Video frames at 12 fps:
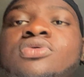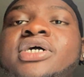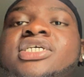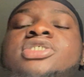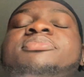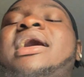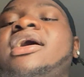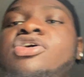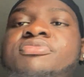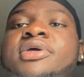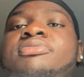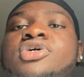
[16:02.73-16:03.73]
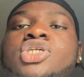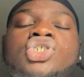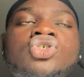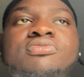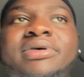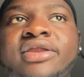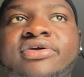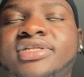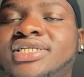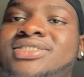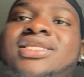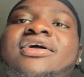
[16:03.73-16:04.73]
will inspire people to do better in
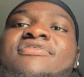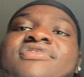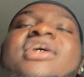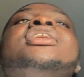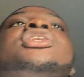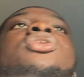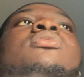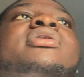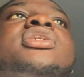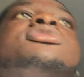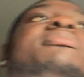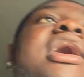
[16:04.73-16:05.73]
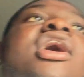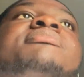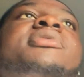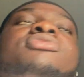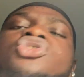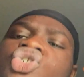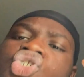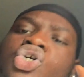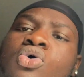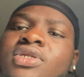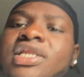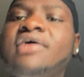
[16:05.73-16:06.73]
this life. You will inspire people to
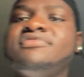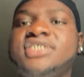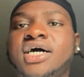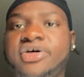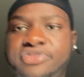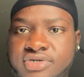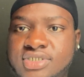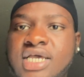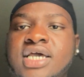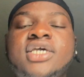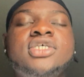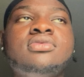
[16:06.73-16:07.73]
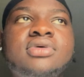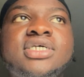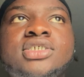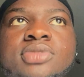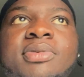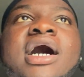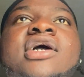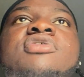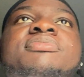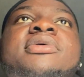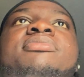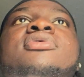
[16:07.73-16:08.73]
show love to others. You will inspire
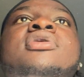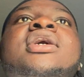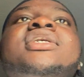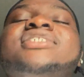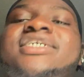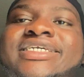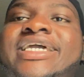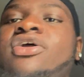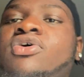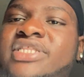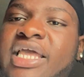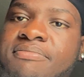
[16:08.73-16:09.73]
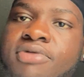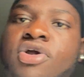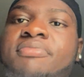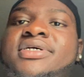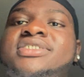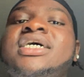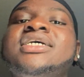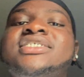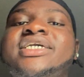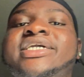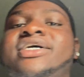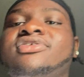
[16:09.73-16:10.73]
people to get on their purpose,
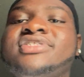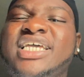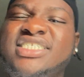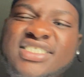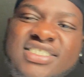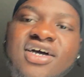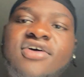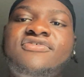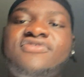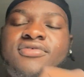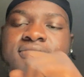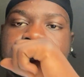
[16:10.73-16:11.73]
to get on their stuff.